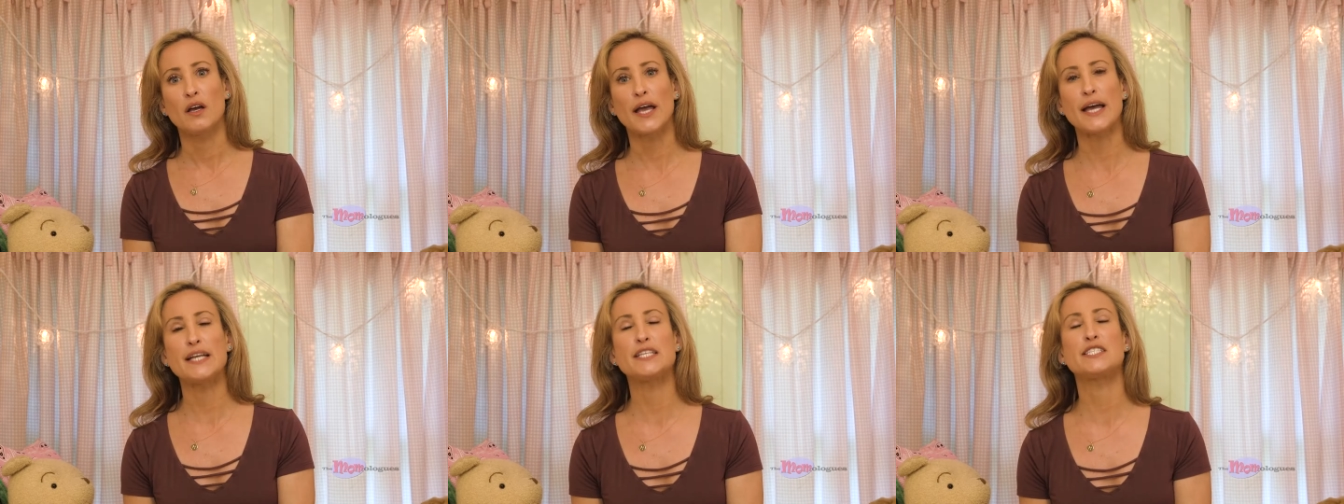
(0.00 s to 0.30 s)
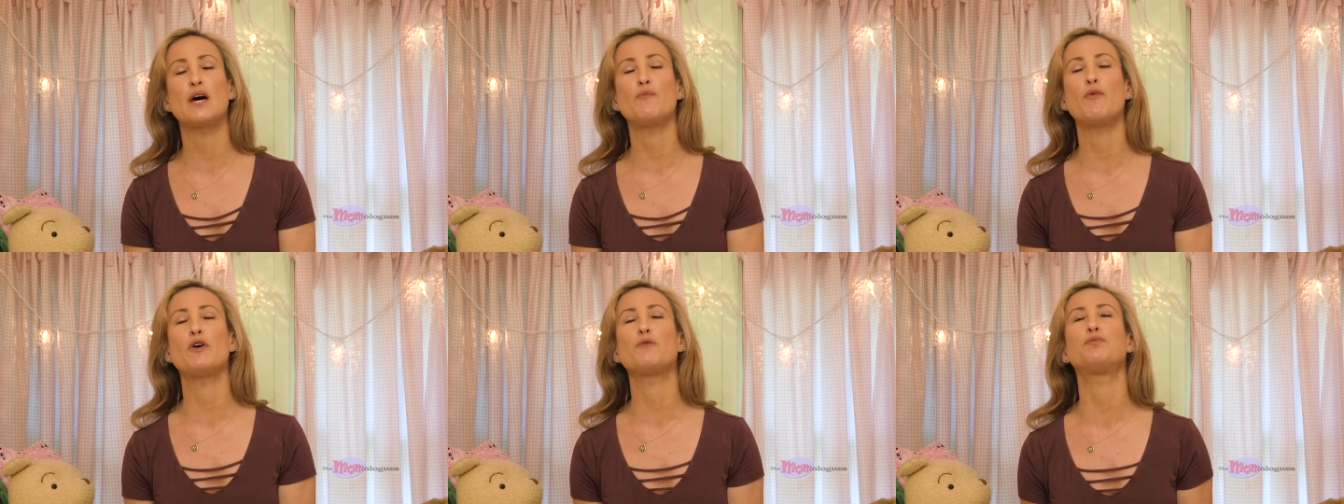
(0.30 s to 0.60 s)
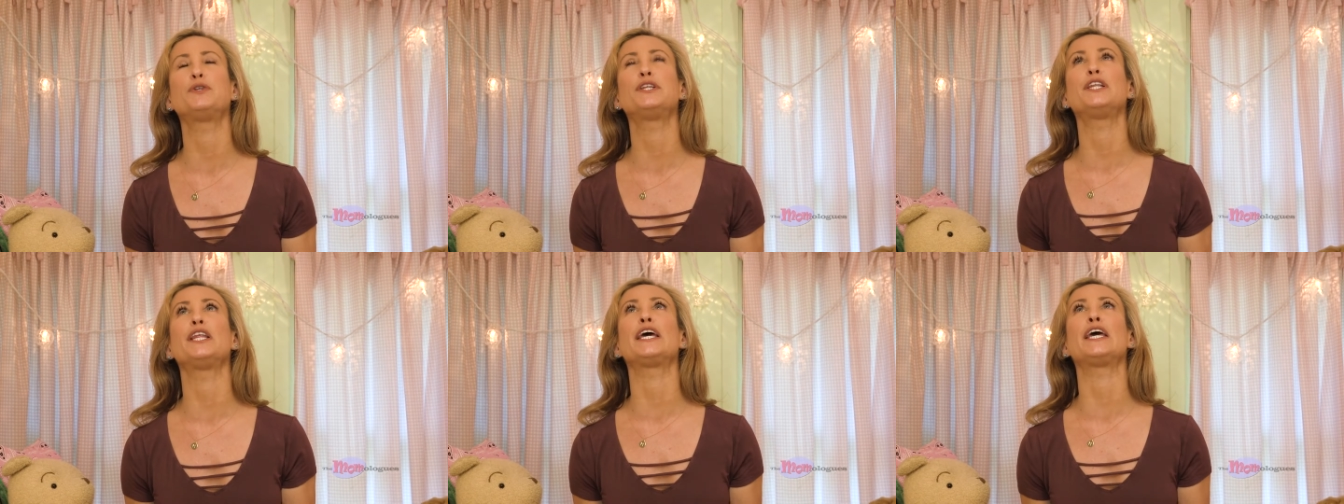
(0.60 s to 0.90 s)
Can someone
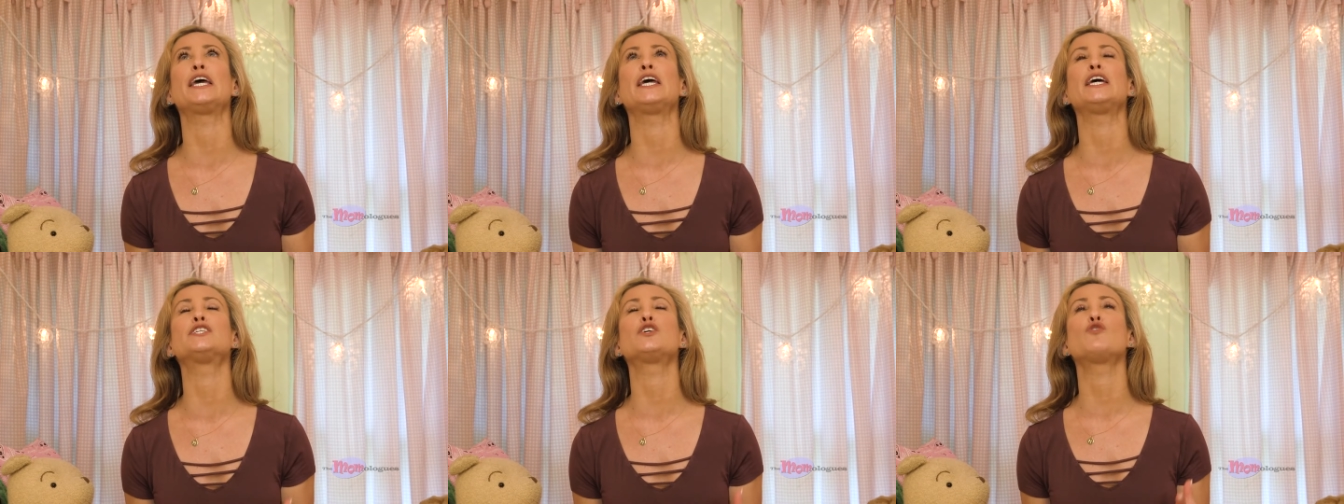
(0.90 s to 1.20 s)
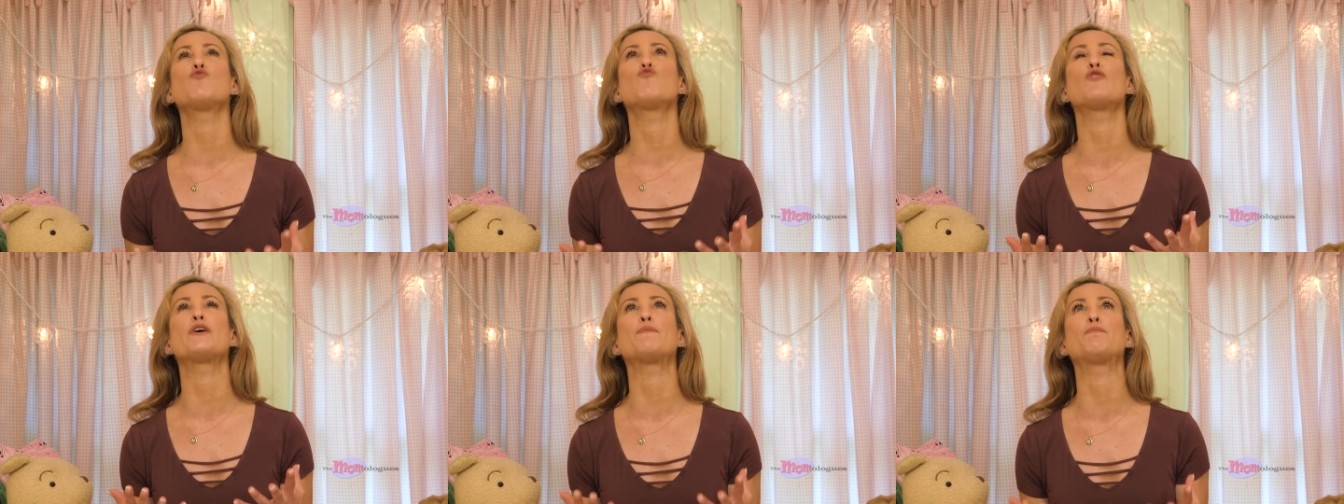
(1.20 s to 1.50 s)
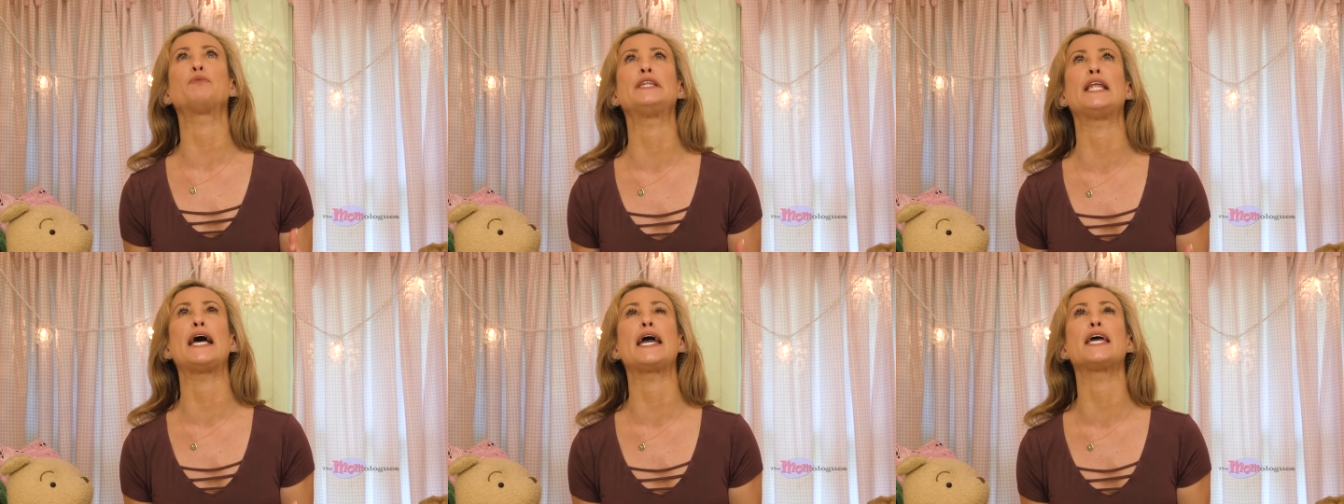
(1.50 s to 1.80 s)
please
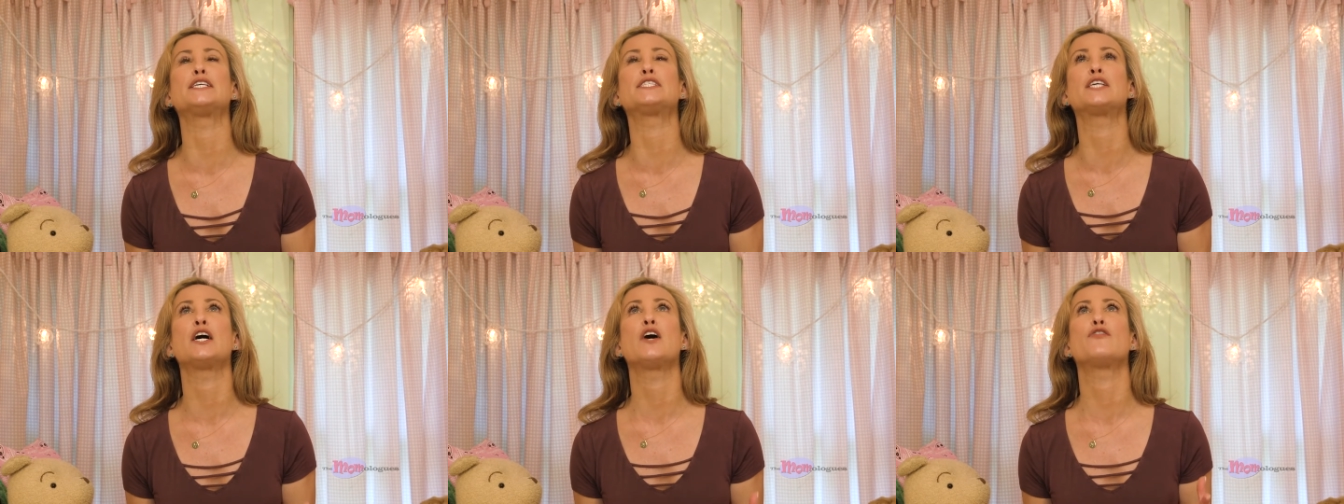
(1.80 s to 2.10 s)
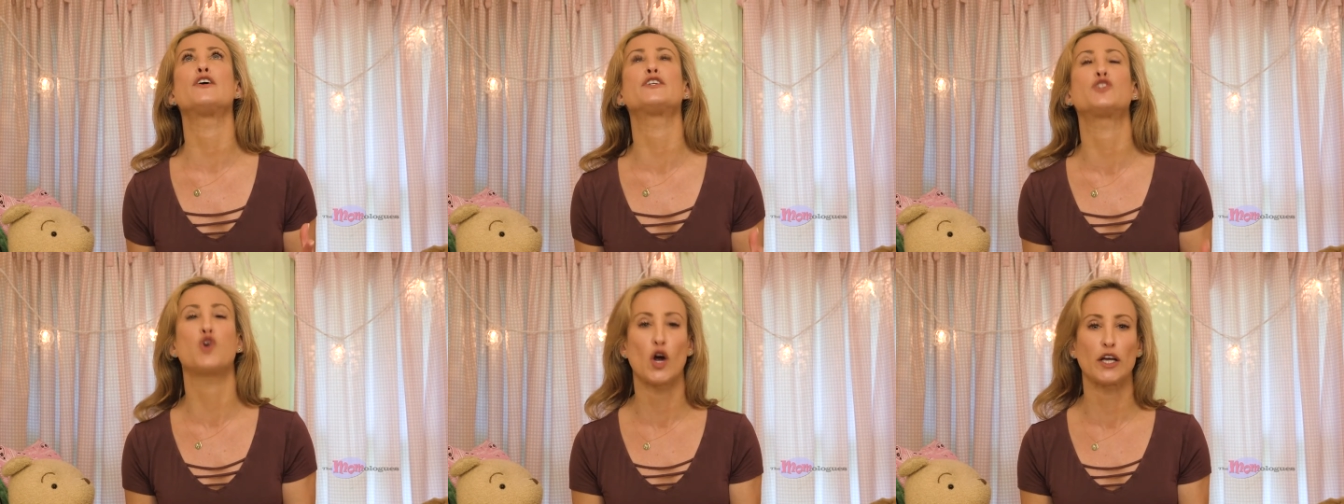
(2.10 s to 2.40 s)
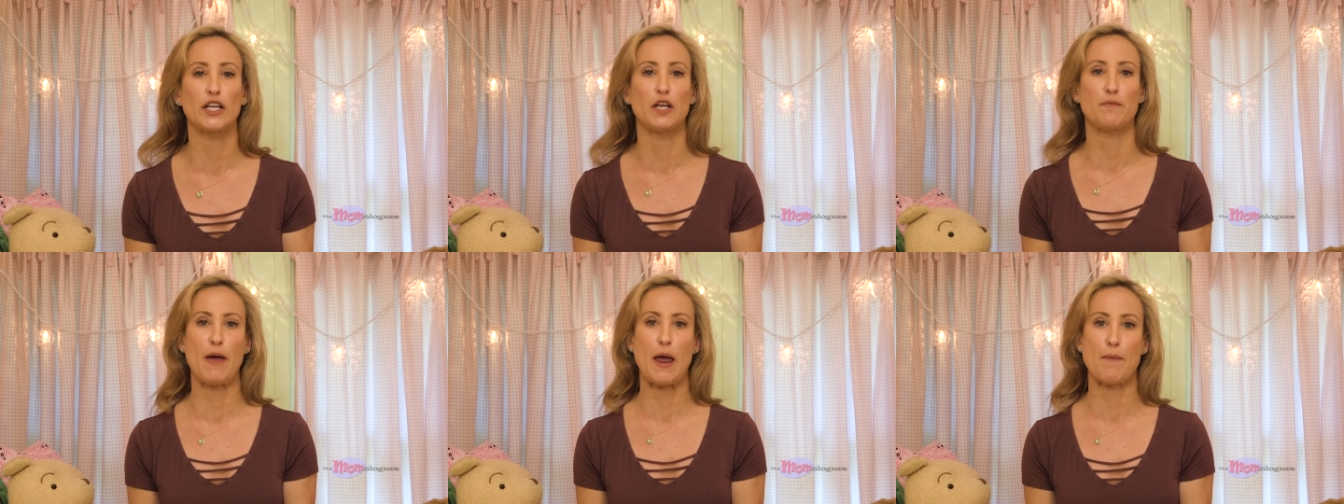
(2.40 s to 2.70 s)
replace the toilet